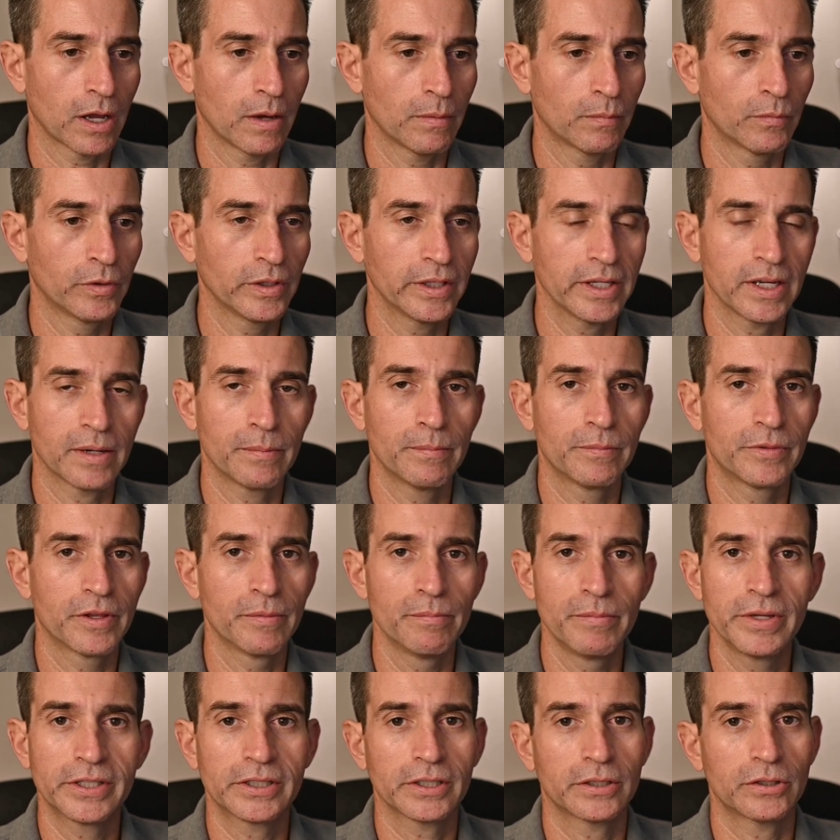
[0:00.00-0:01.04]
really the
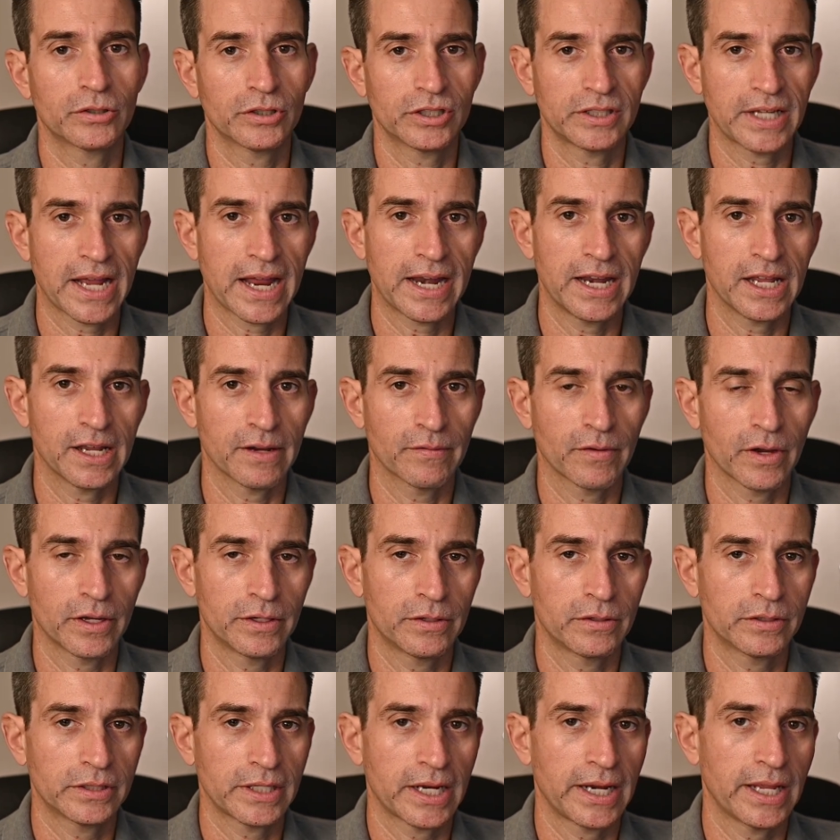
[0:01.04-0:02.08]
misunderstanding of
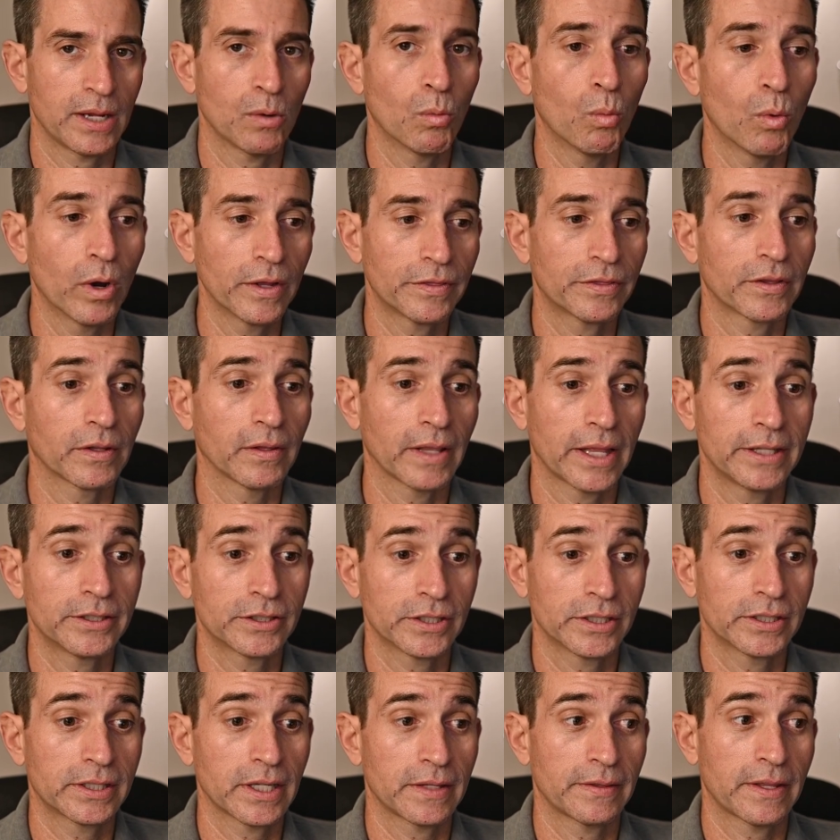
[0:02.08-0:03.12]
understanding what the
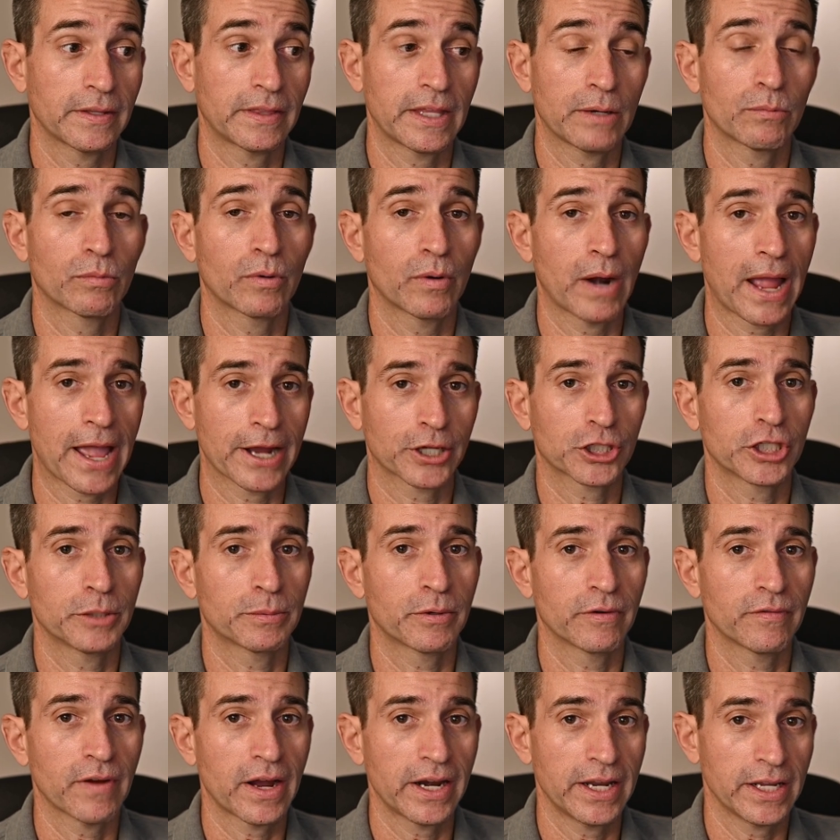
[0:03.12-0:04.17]
lenses that they were actually
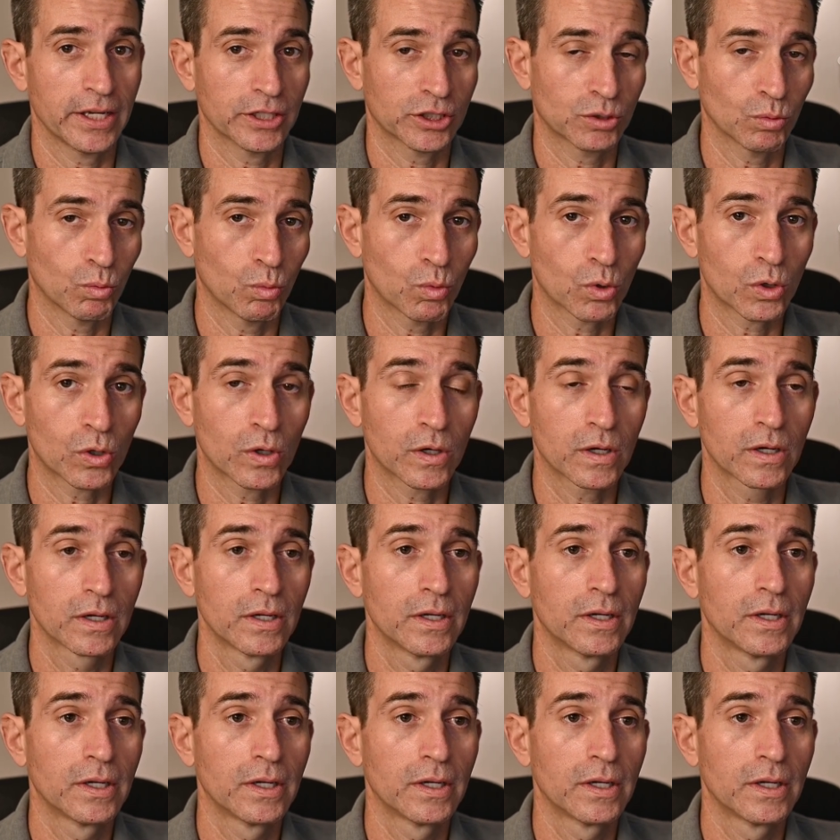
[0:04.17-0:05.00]
providing us were.